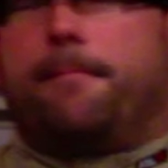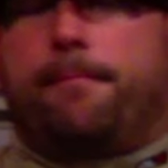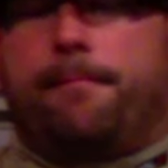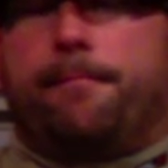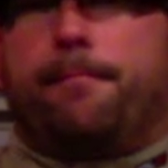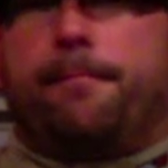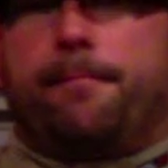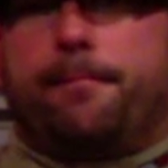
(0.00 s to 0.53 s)

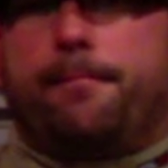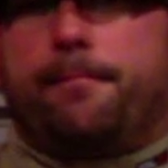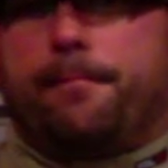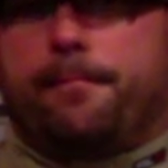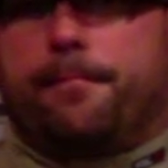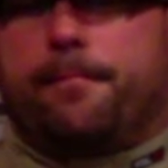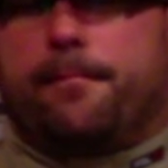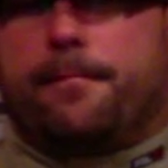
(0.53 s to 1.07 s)

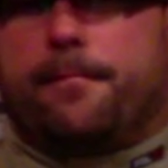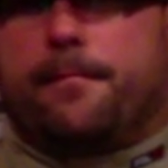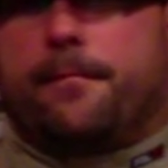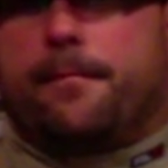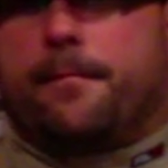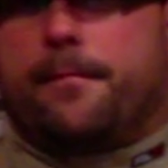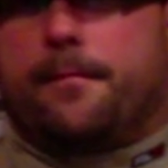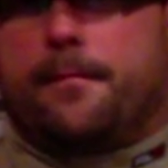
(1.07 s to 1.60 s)

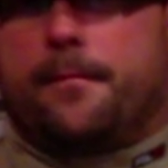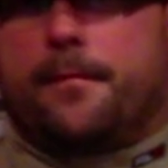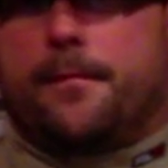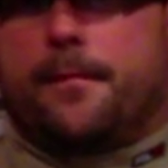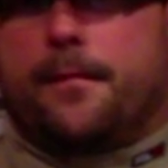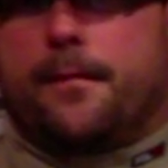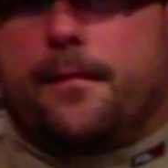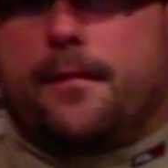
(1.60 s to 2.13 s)

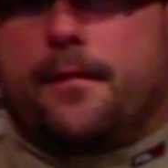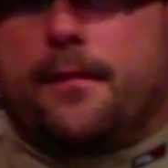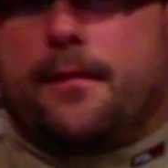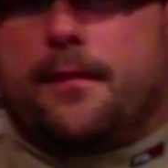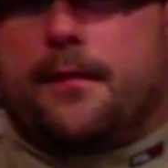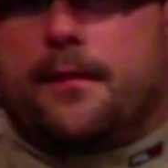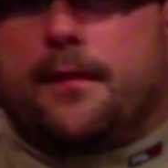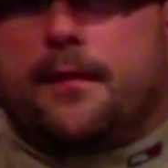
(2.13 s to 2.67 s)

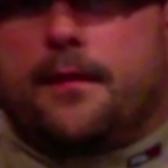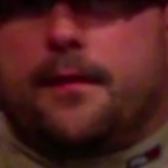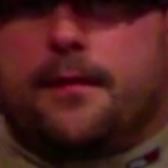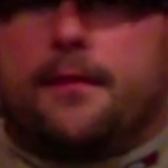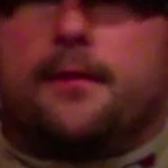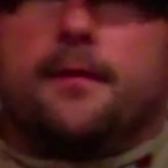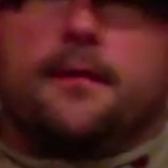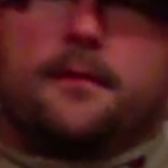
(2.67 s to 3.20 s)

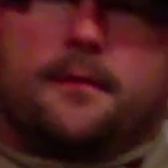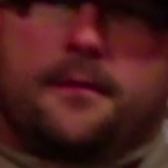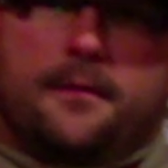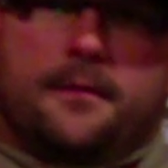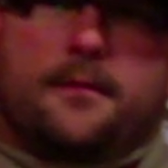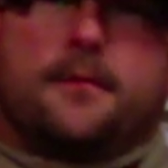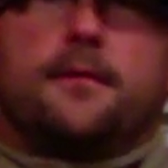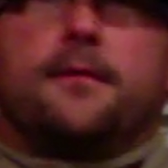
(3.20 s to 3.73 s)

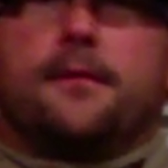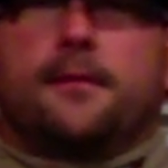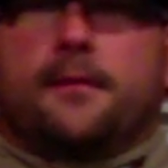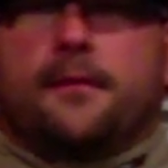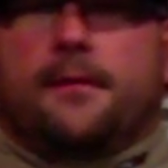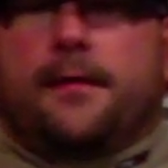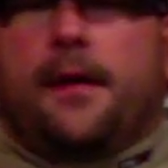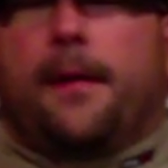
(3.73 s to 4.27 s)

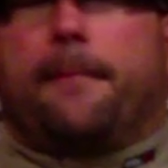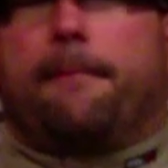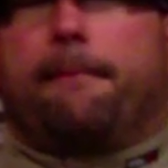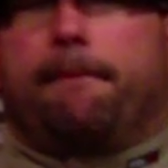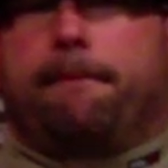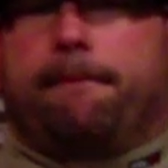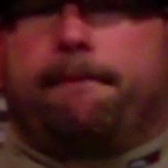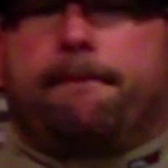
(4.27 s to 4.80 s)

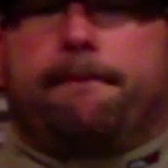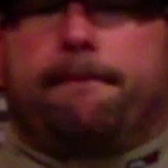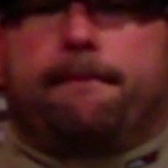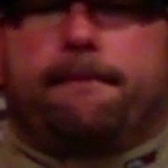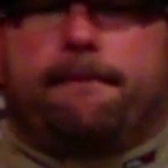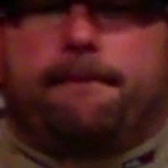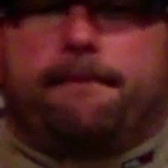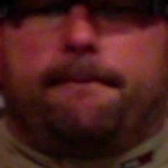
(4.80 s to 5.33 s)

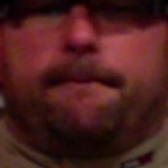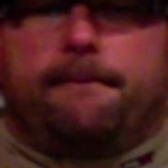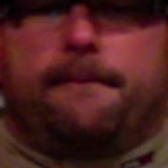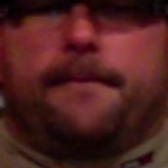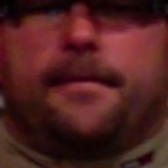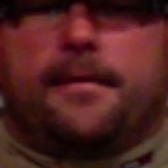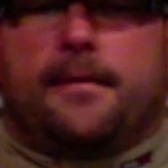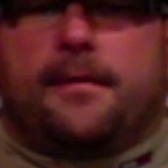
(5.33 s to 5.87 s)

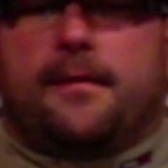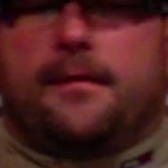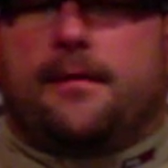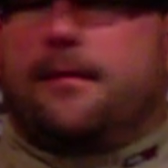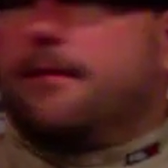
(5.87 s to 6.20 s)
No words are spoken by the person on screen.